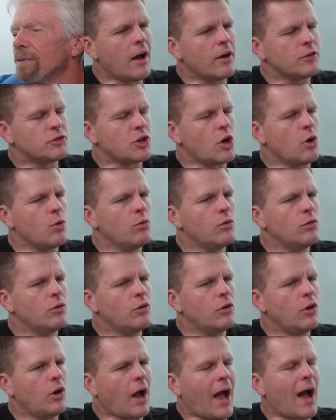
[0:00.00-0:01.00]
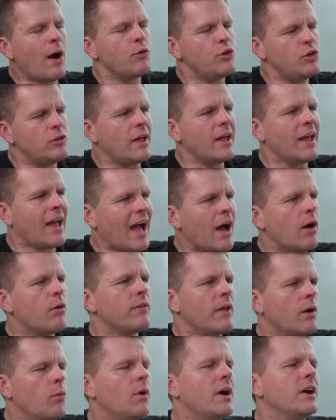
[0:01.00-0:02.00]
So how do you then get out of
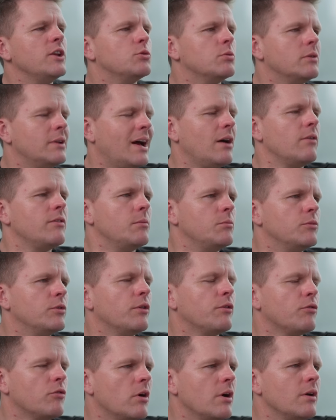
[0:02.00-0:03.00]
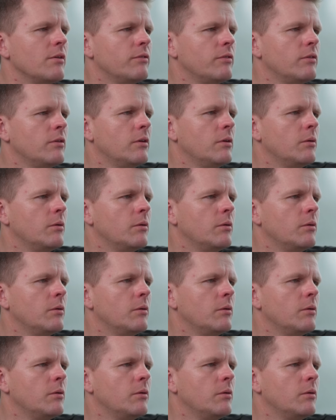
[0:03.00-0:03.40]
their way to allow them to thrive?